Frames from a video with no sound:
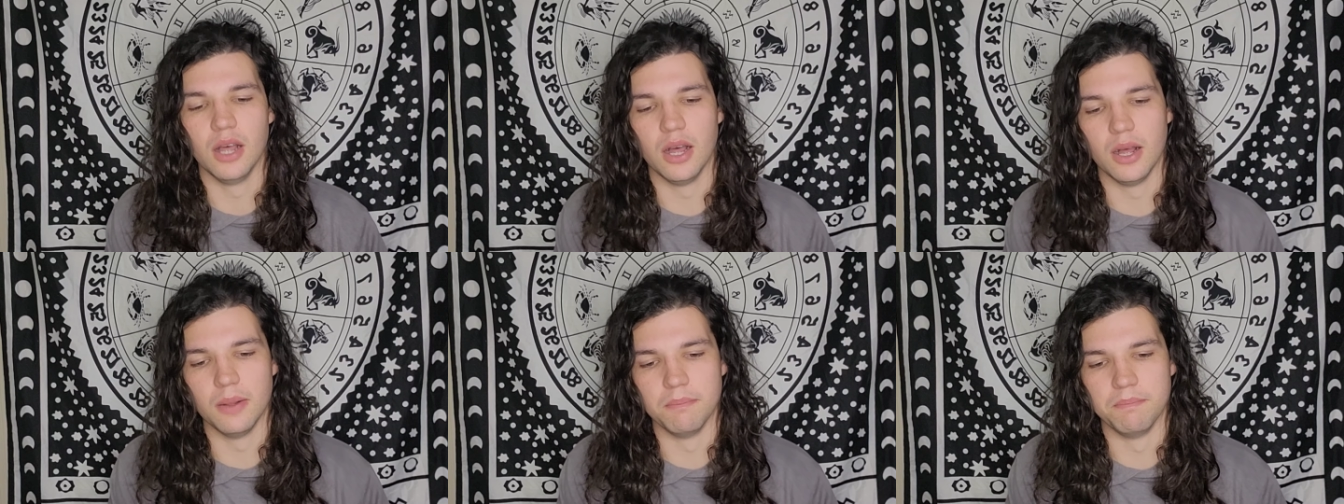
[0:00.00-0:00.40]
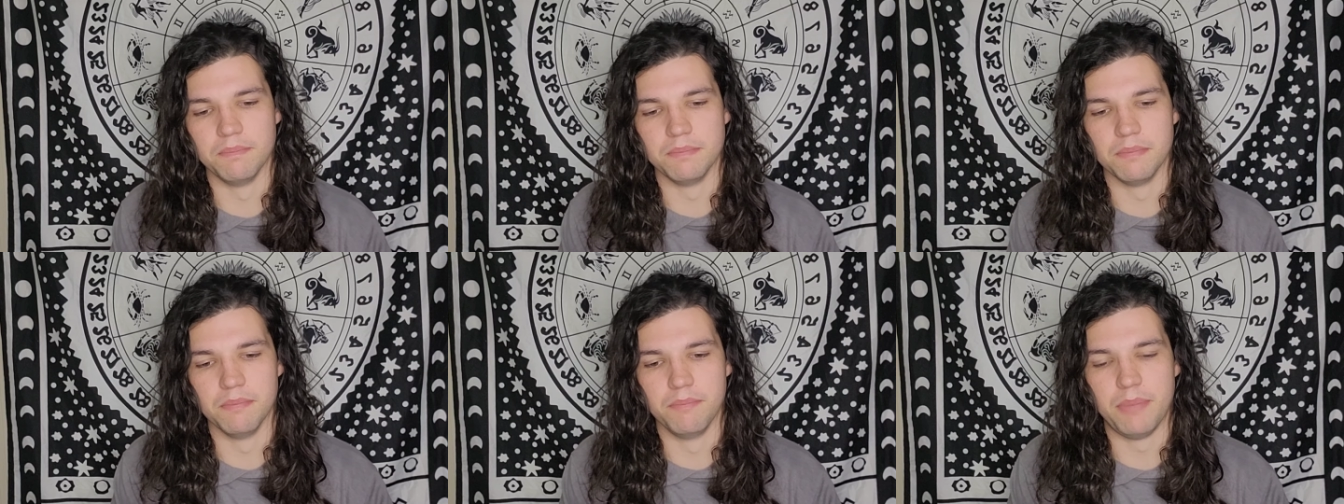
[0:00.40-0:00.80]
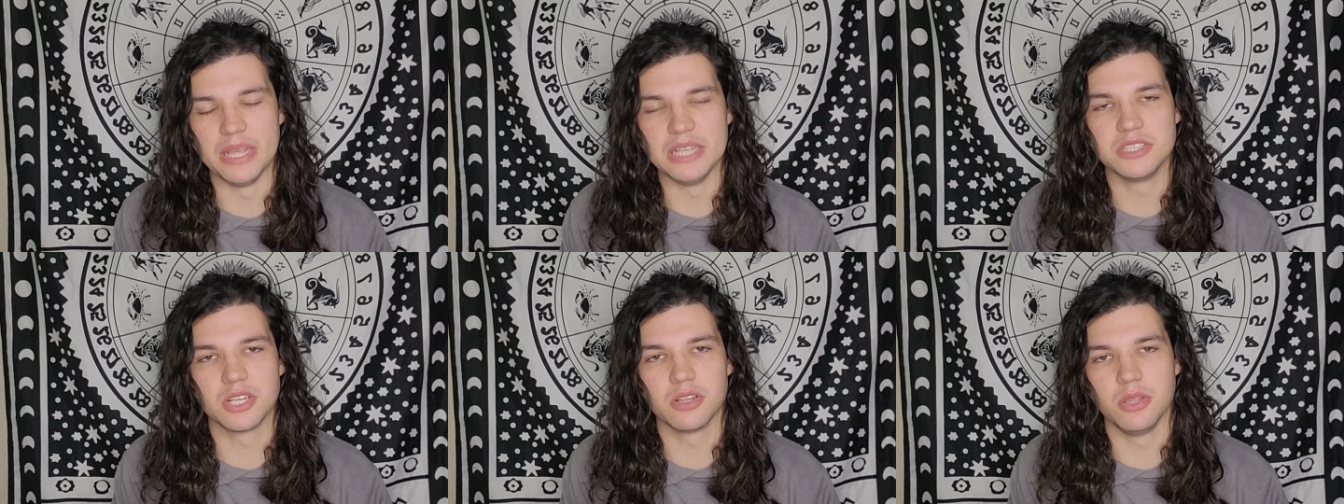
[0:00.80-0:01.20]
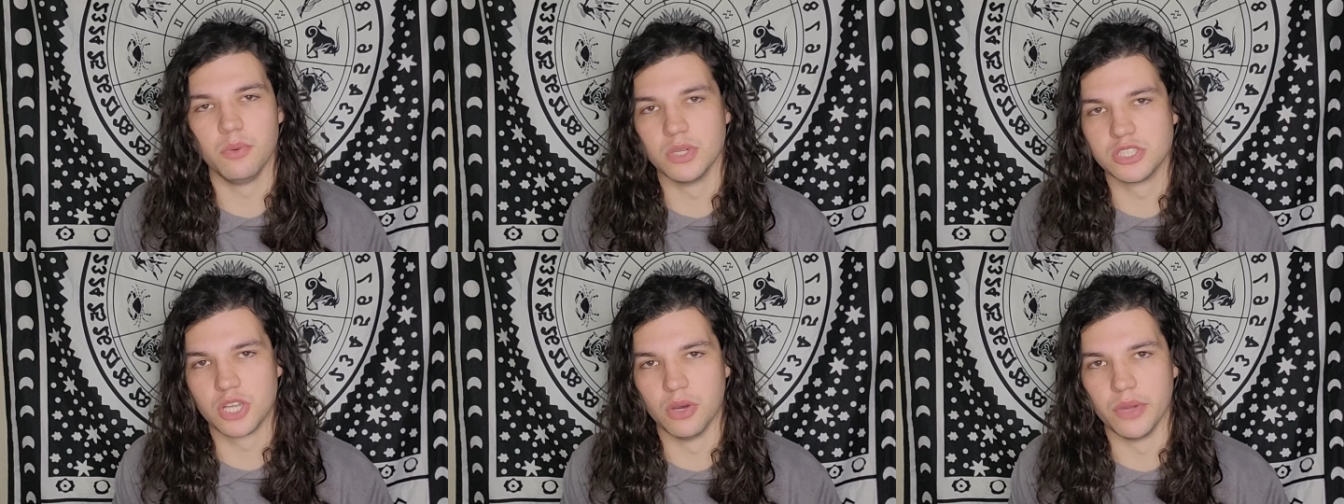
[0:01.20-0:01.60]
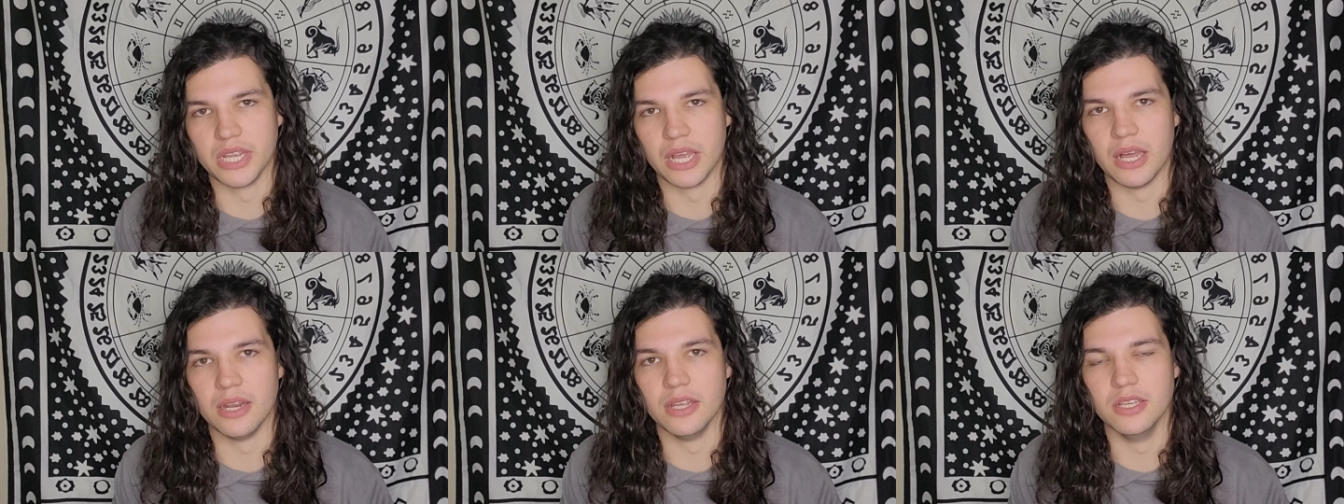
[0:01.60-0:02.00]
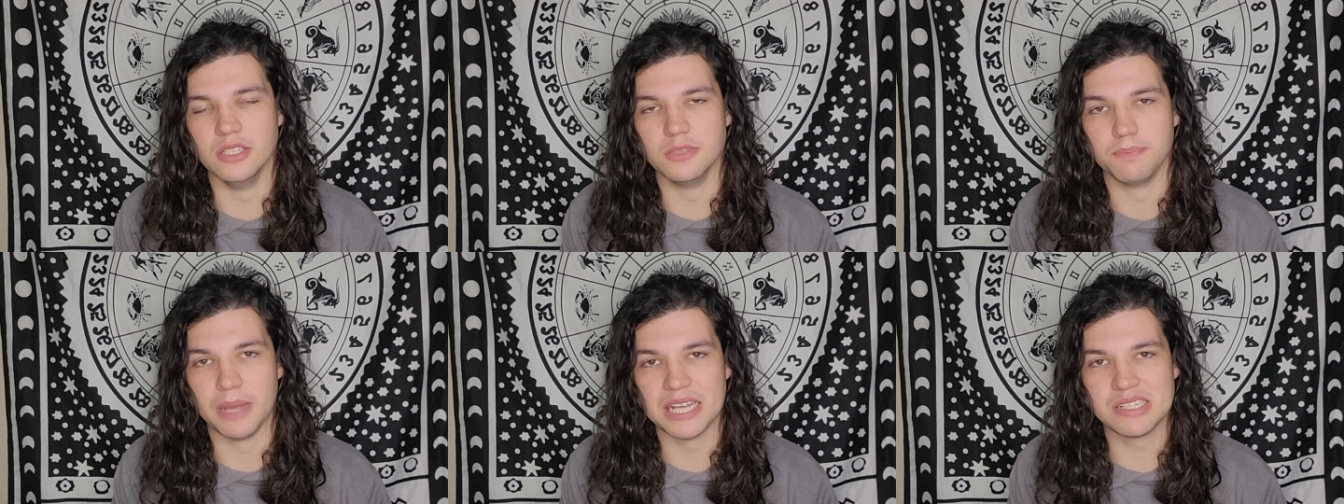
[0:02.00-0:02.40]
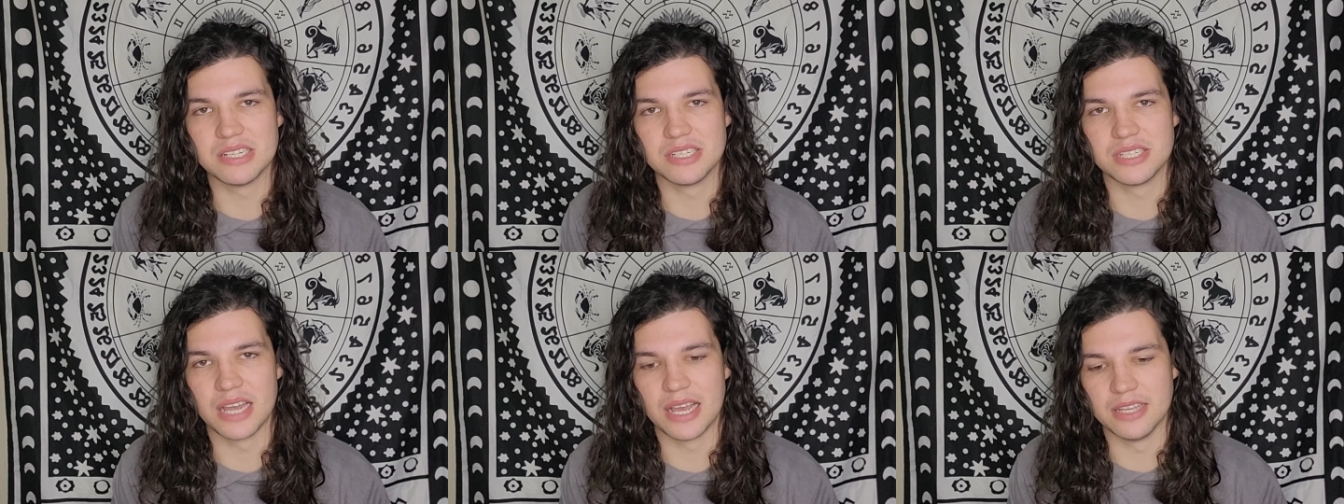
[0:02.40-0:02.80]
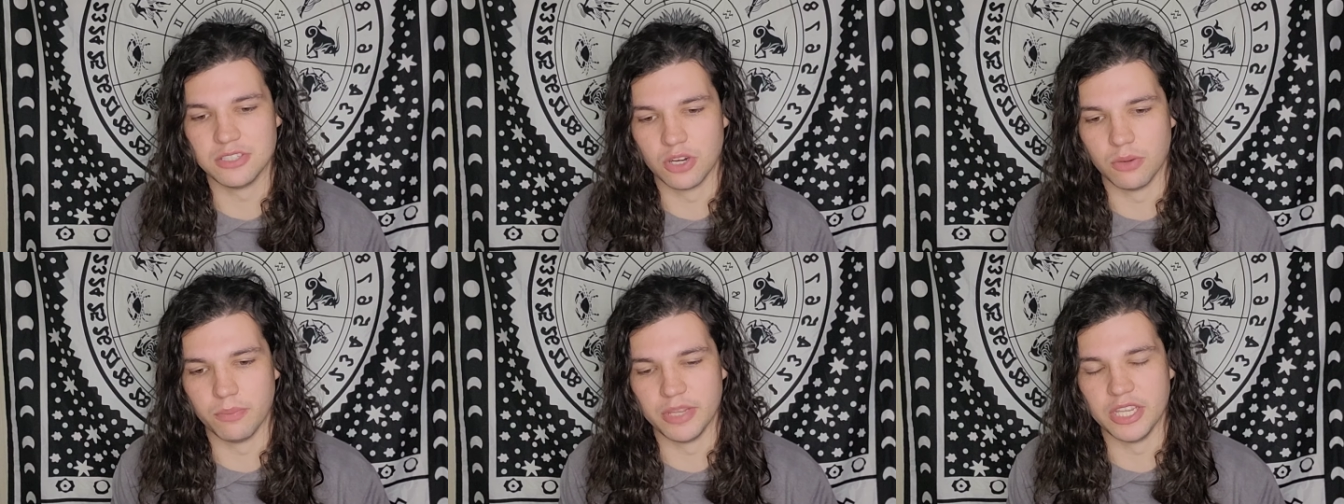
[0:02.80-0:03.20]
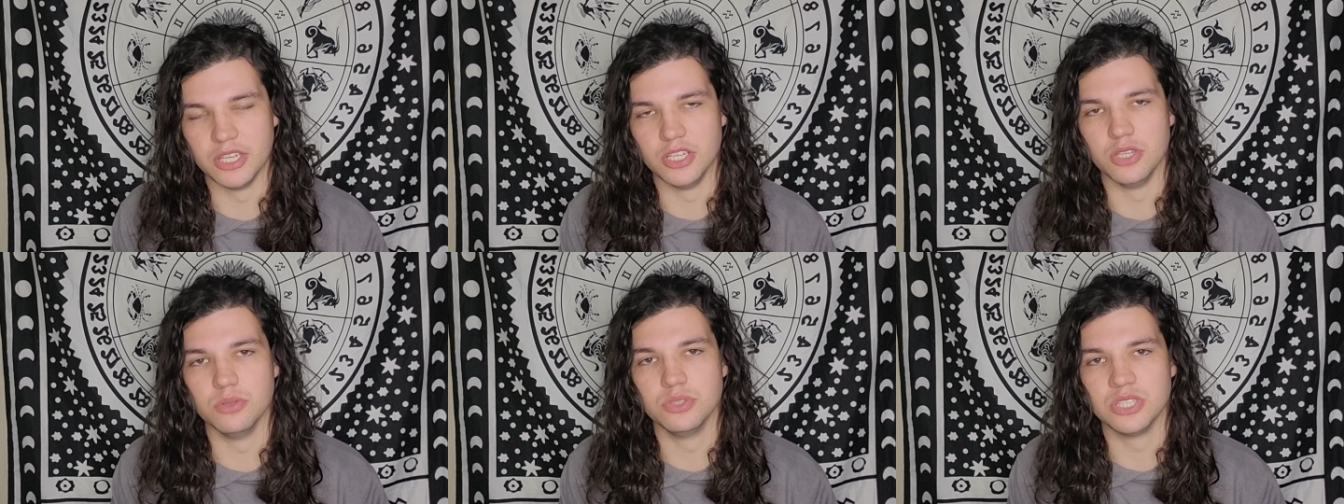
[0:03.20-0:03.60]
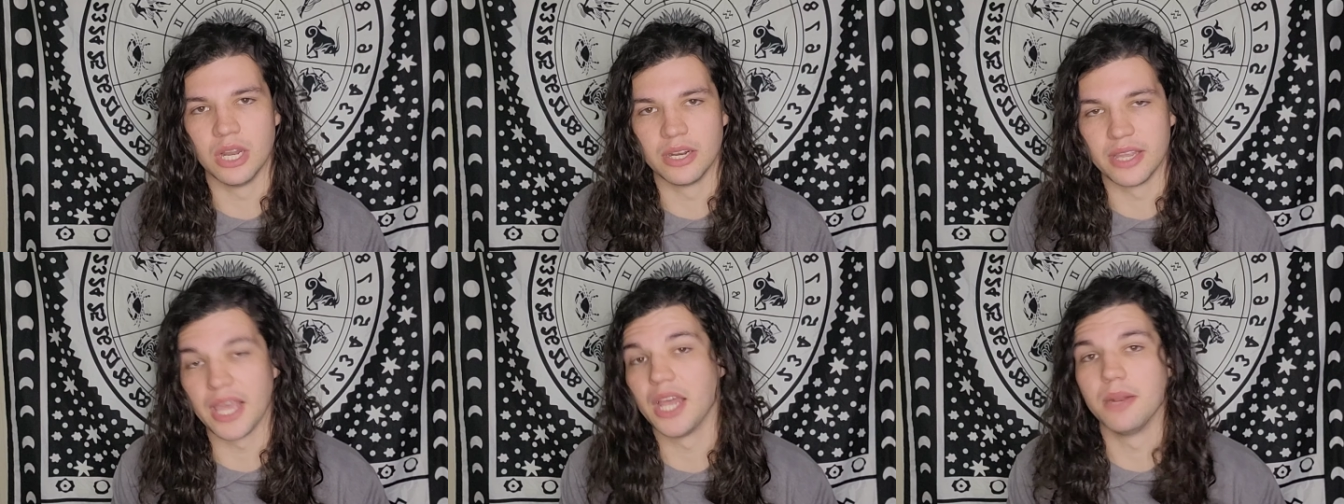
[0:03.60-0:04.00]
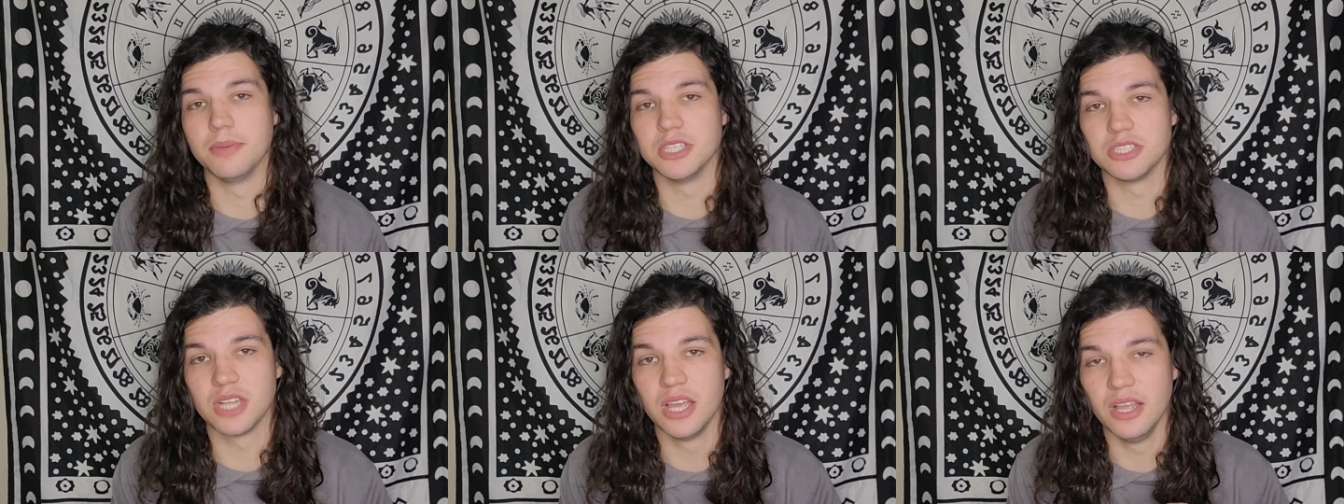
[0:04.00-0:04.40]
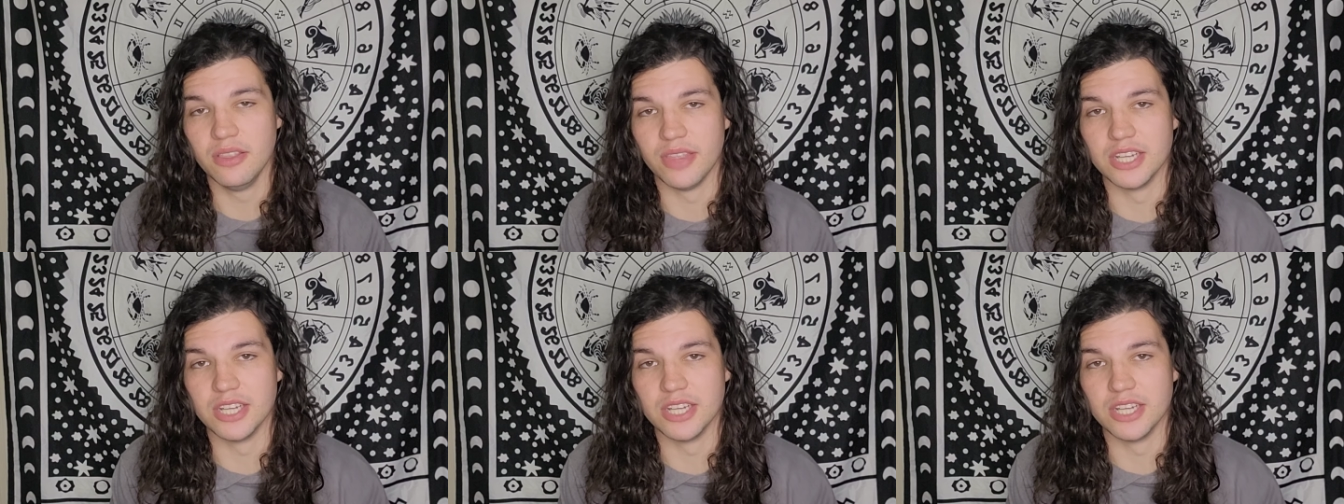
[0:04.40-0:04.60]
Um, basically, what's going on is pesticides are being used on cannabis